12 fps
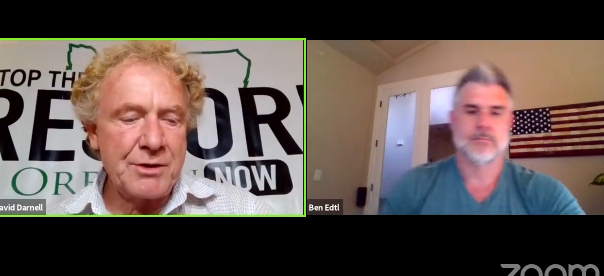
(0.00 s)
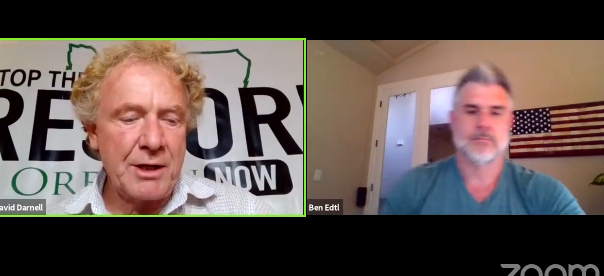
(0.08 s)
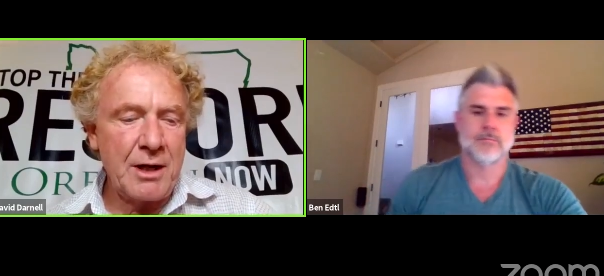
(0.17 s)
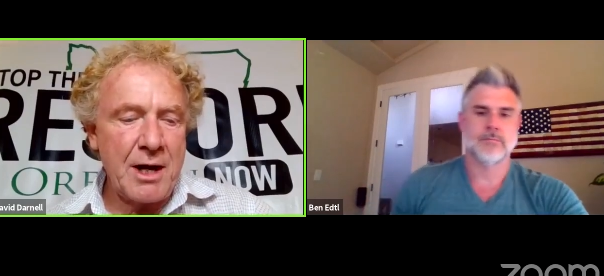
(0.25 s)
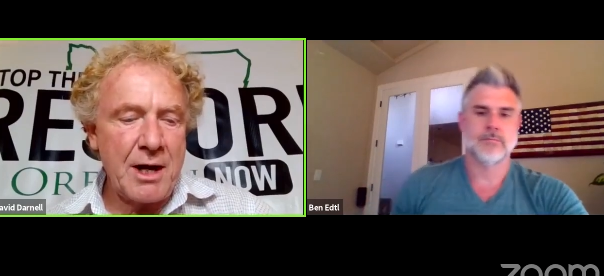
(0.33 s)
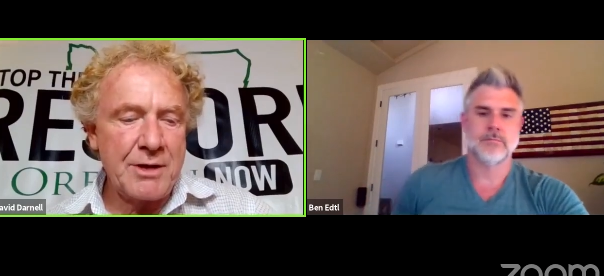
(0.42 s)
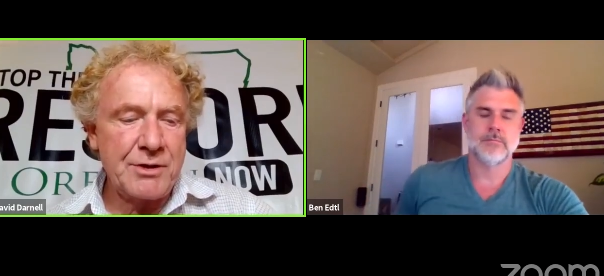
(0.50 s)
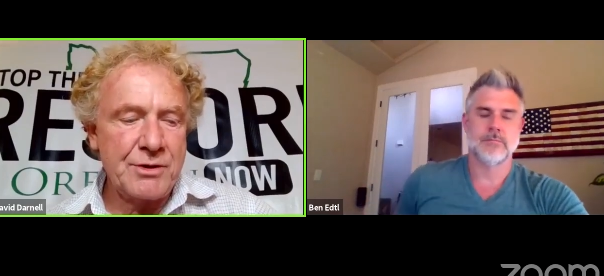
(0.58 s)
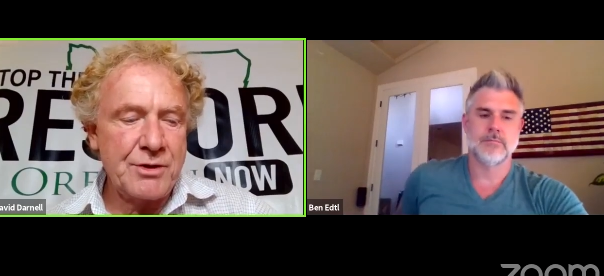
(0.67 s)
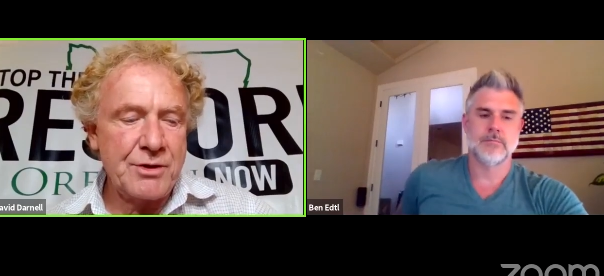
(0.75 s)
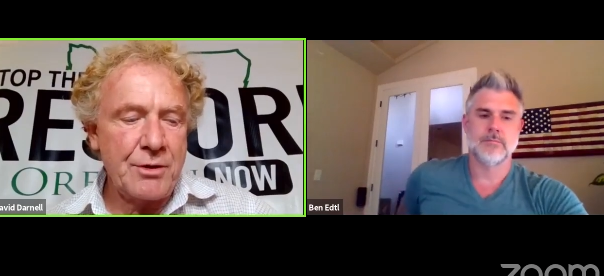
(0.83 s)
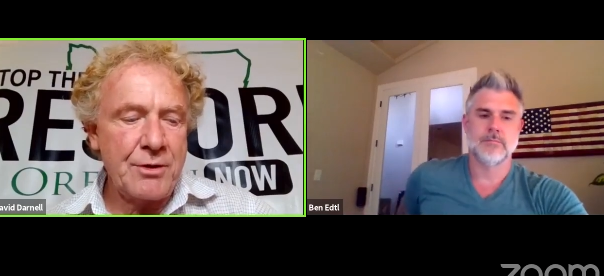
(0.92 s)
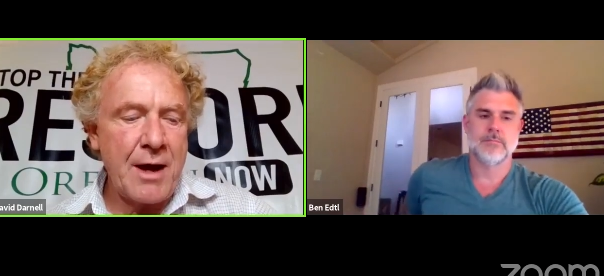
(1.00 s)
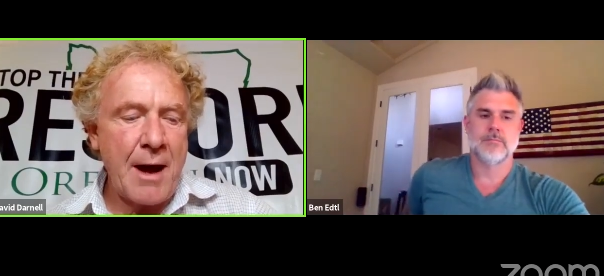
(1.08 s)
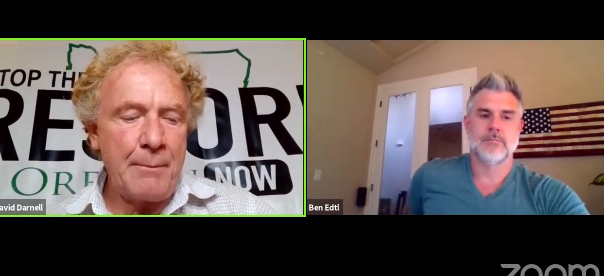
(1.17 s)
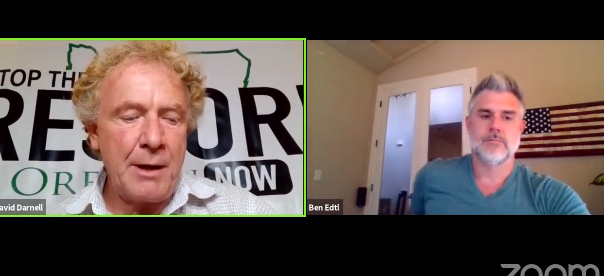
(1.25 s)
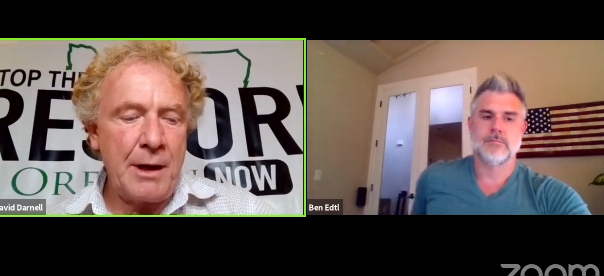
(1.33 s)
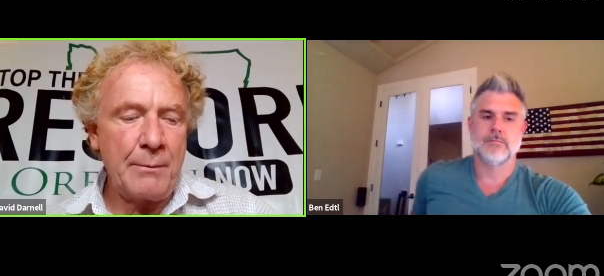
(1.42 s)
Speaker 1: licenses are not
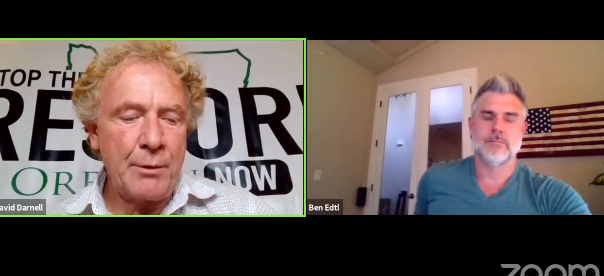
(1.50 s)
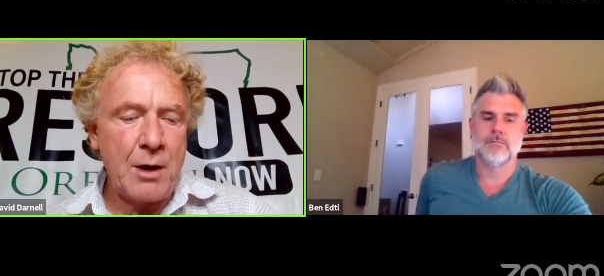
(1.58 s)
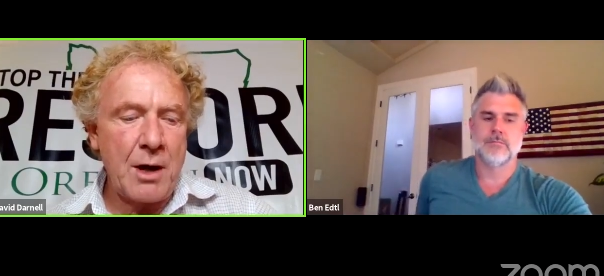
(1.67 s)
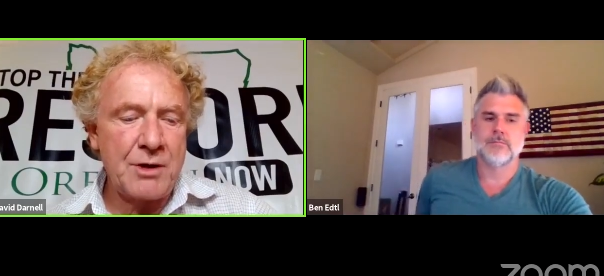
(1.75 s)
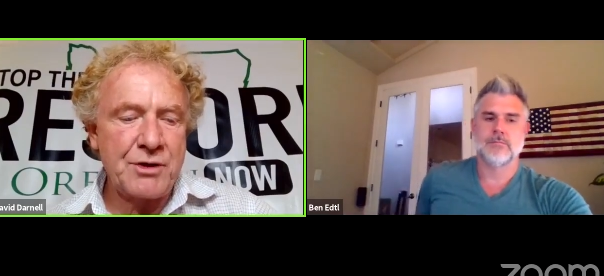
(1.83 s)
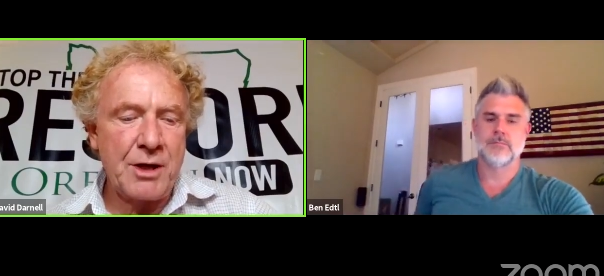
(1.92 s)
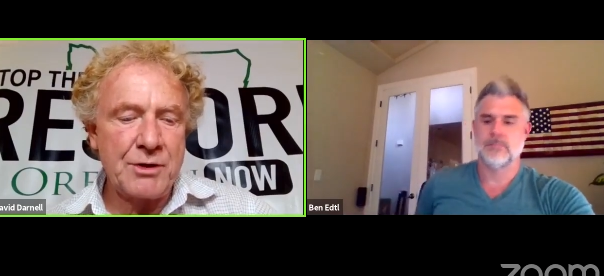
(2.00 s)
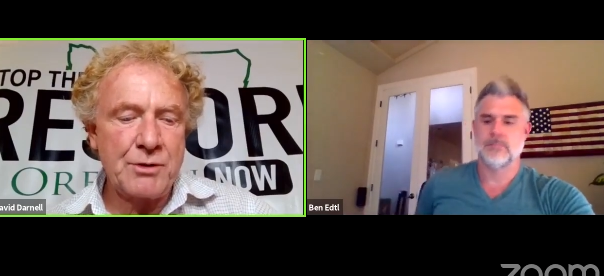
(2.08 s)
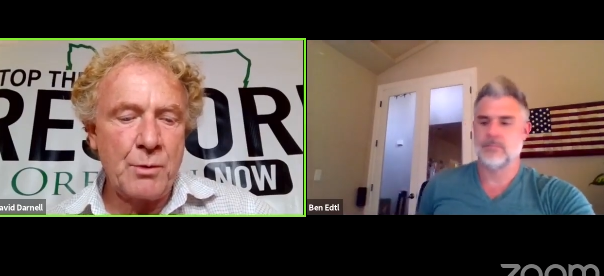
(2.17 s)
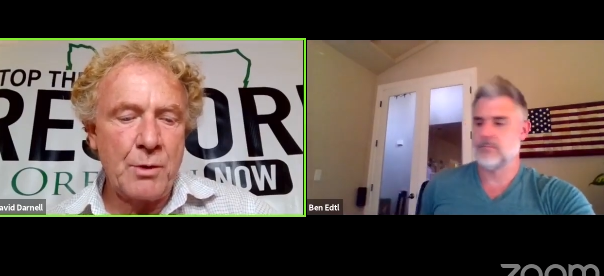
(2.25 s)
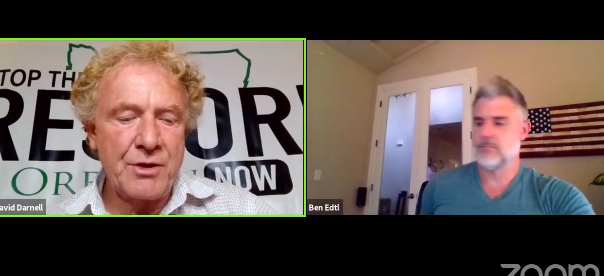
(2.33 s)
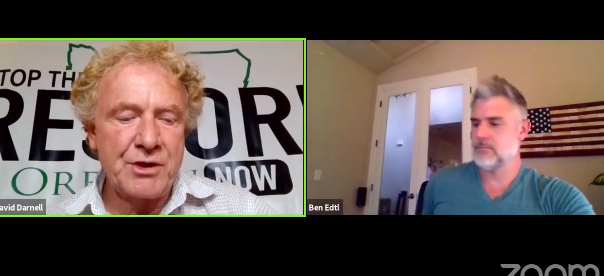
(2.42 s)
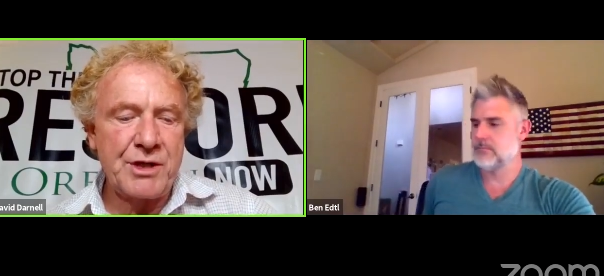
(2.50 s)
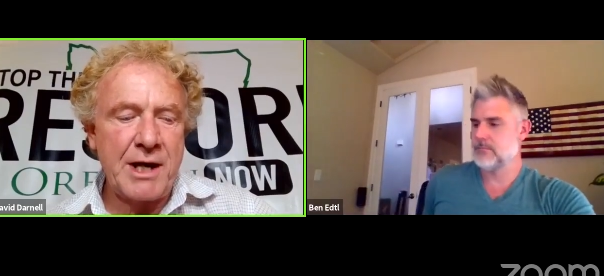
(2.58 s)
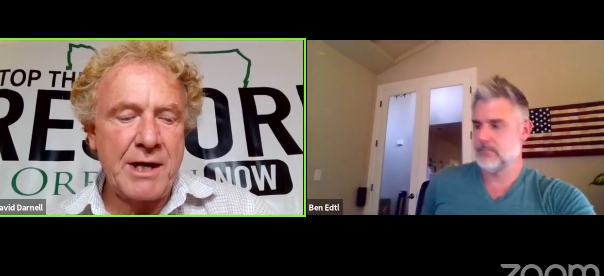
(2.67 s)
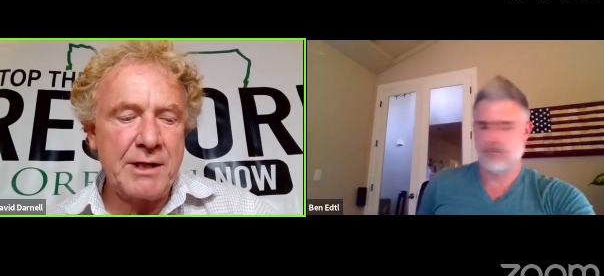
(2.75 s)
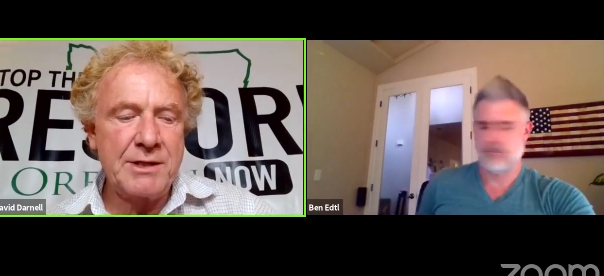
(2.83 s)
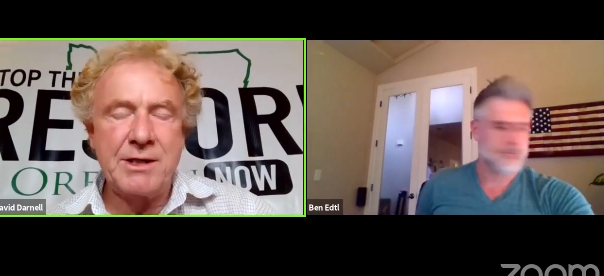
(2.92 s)
being processed with a
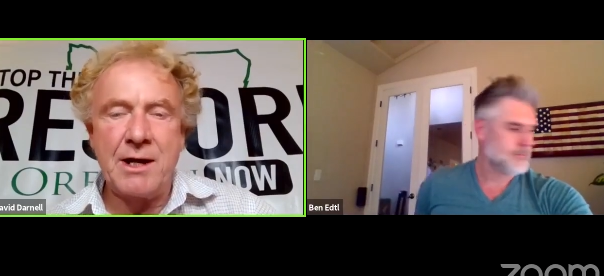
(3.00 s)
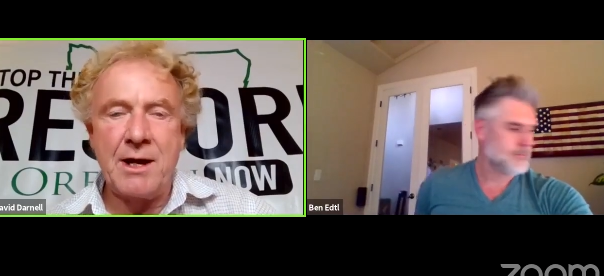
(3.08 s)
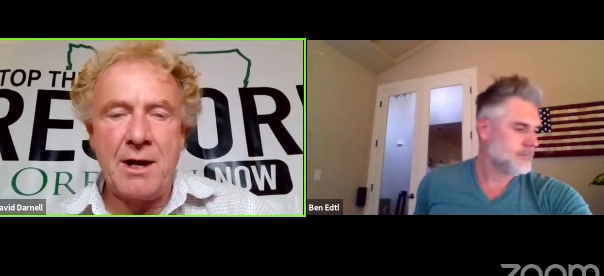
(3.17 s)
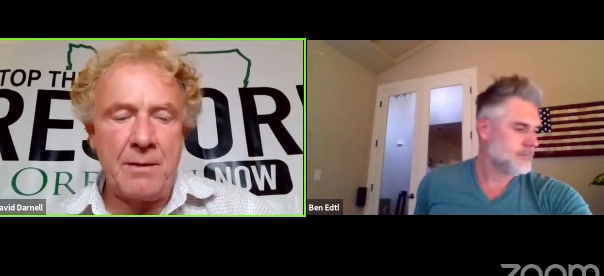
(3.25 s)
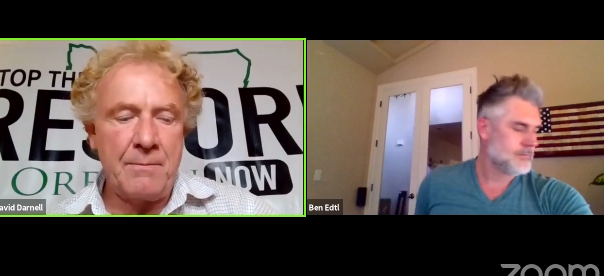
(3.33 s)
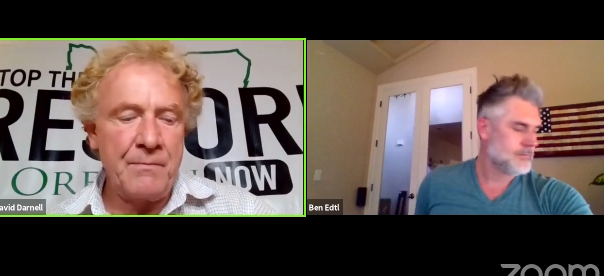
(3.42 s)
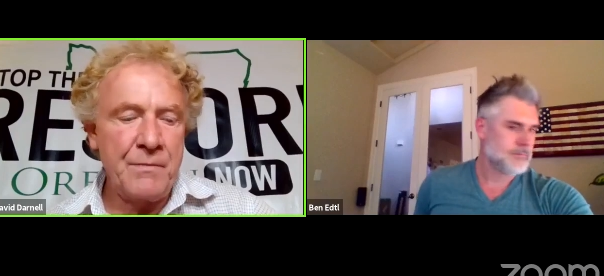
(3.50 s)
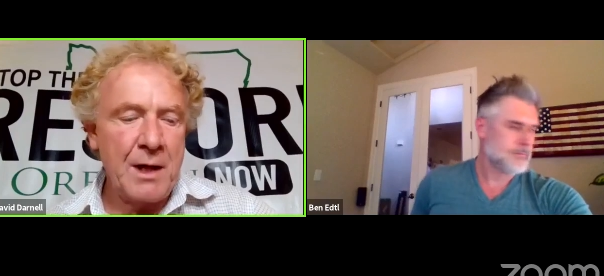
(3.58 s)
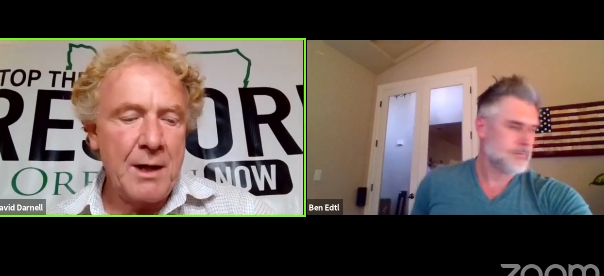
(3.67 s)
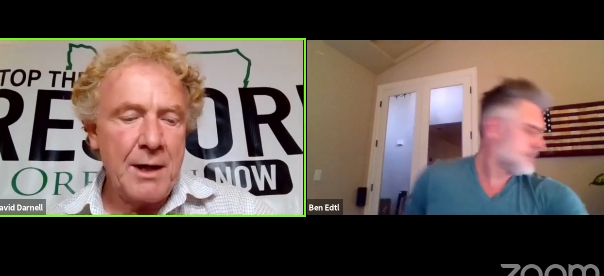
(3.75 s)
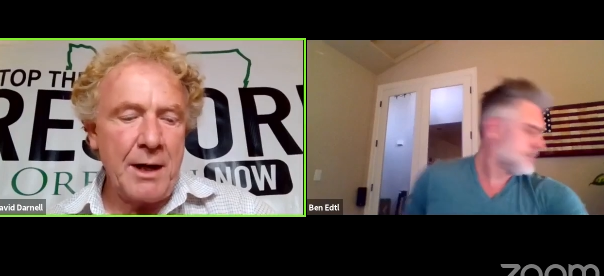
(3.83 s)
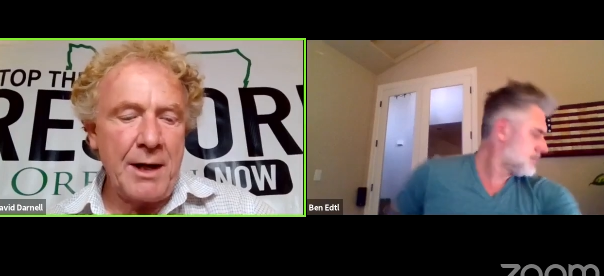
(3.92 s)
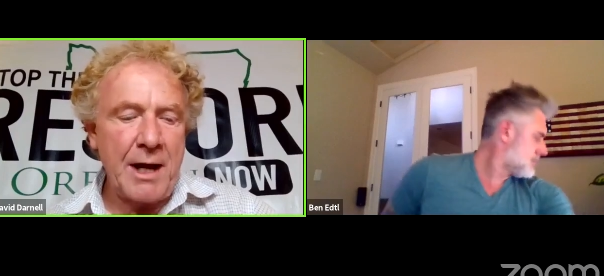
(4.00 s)
stated time and